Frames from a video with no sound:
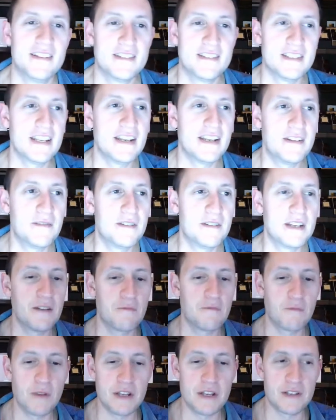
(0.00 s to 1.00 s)
Did
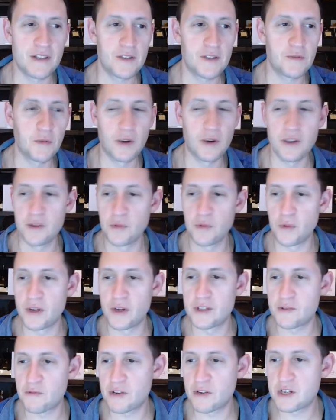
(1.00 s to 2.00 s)
did is this one of the
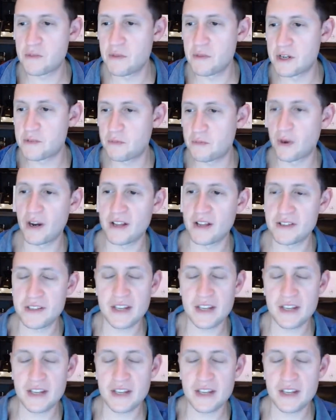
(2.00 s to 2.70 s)
ones Rich Mitch put on